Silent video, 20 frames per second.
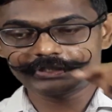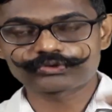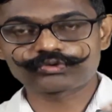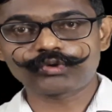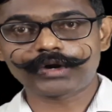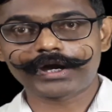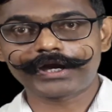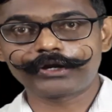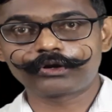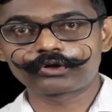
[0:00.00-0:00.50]
is
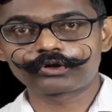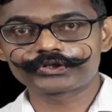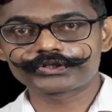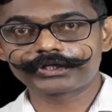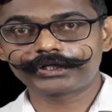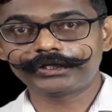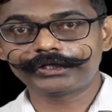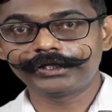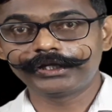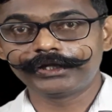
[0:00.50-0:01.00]
two
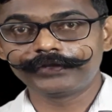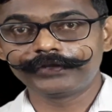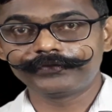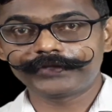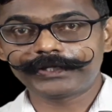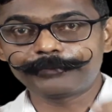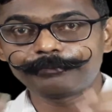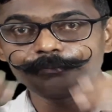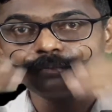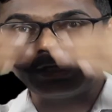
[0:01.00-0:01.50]
hydrogen,
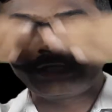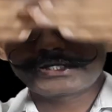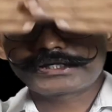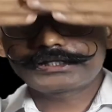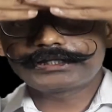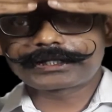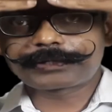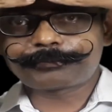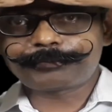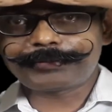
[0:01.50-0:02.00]
then
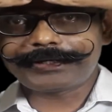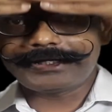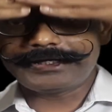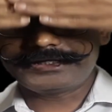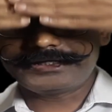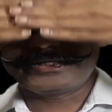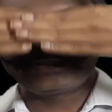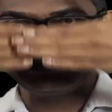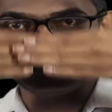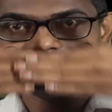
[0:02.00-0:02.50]
molecular
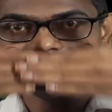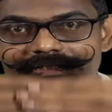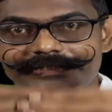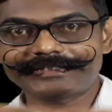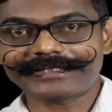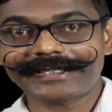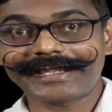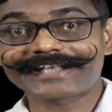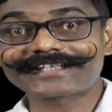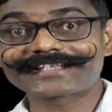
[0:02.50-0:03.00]
plane
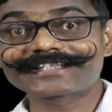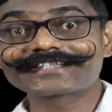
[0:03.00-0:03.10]
is X